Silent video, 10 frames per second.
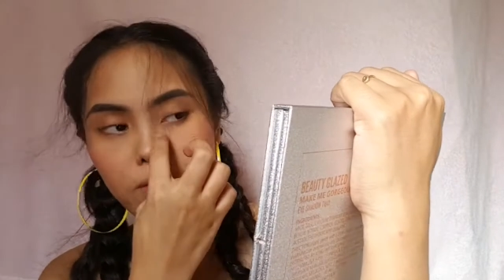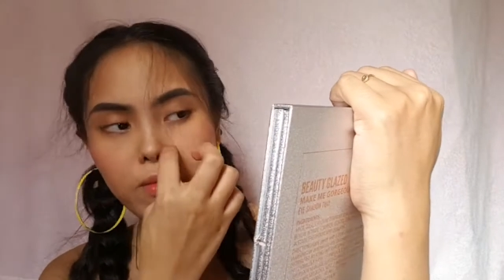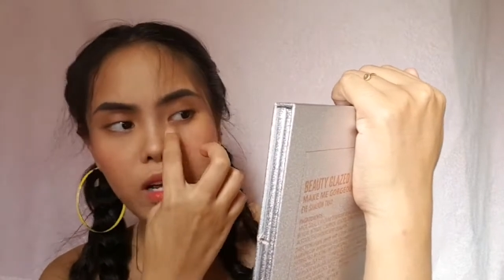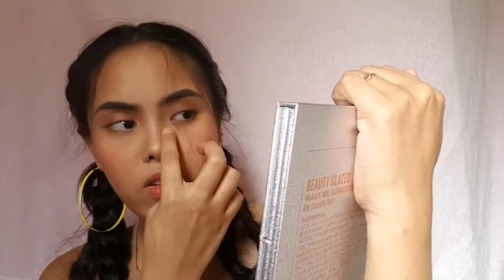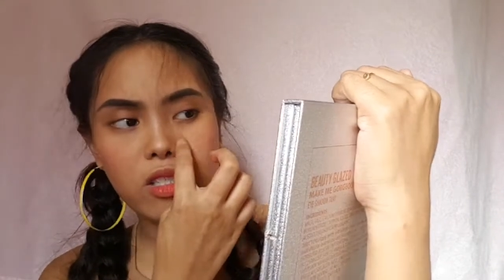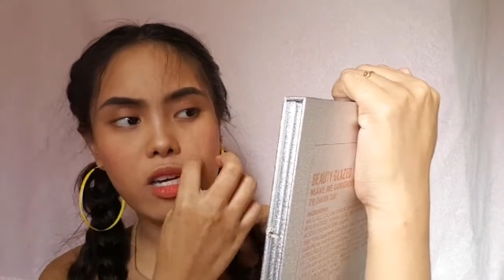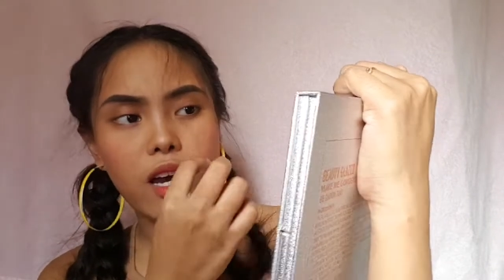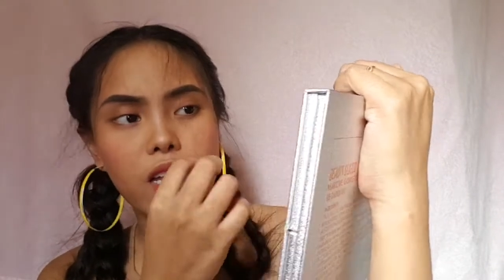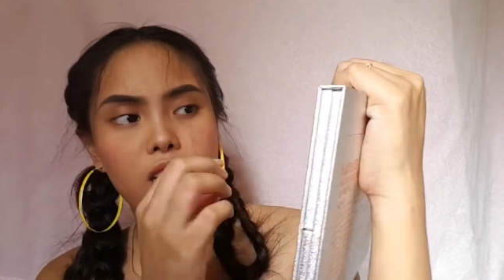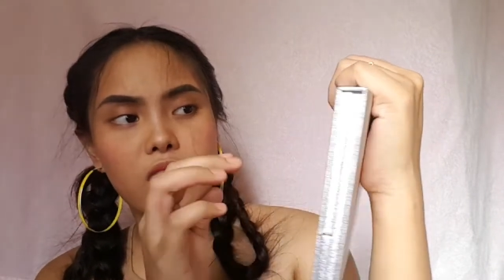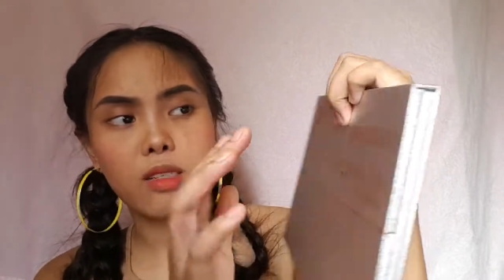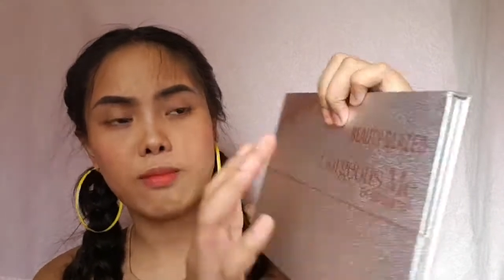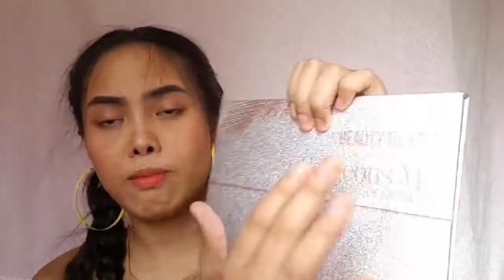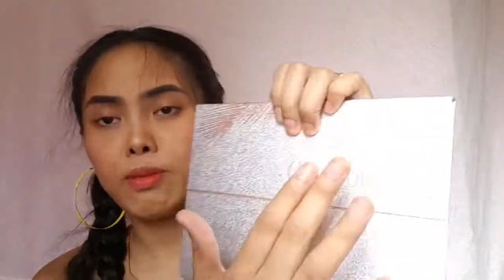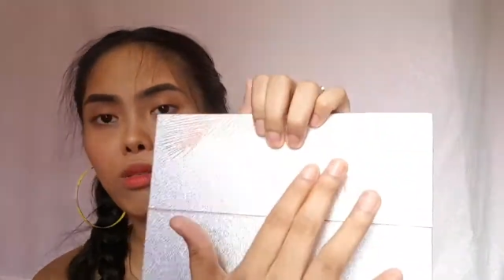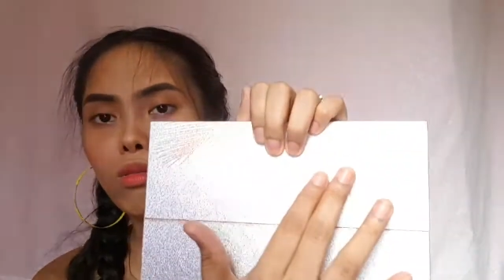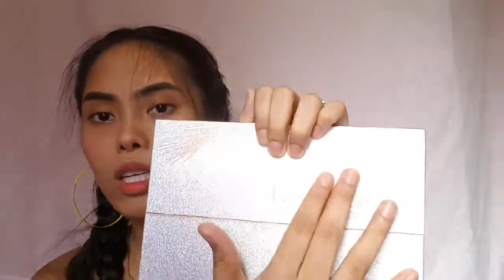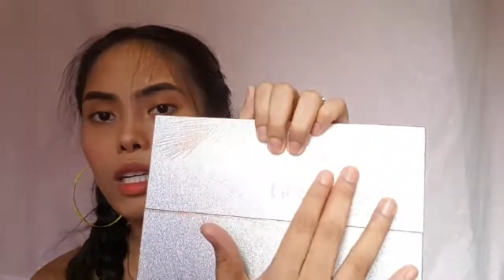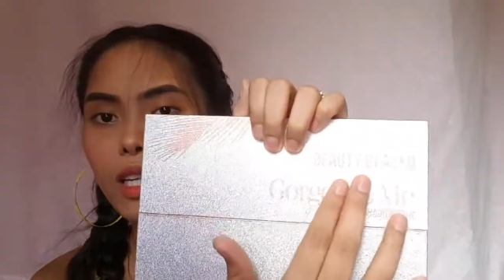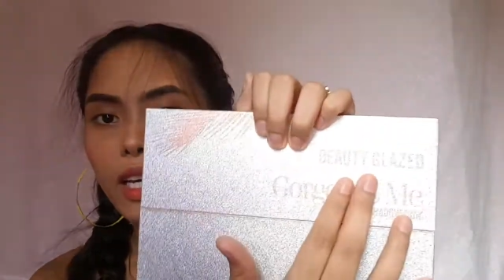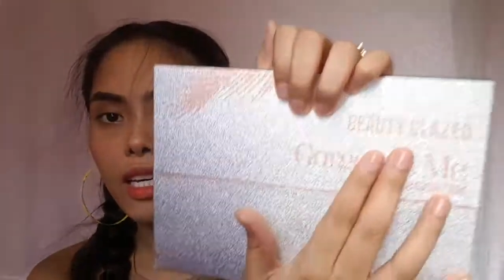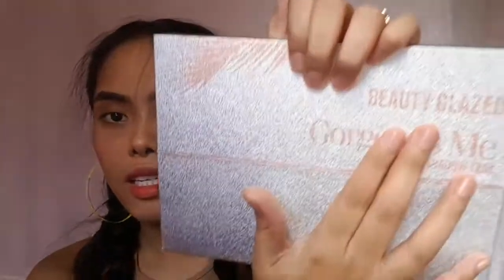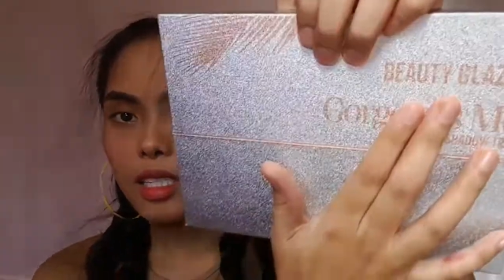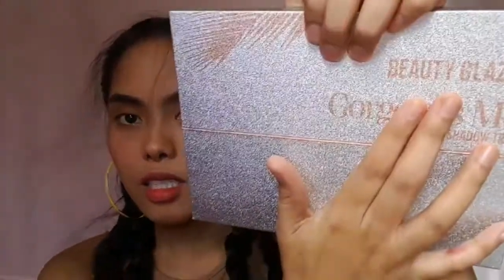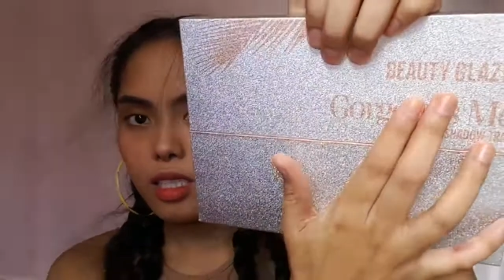yung brand niya ata is Beauty Glaze.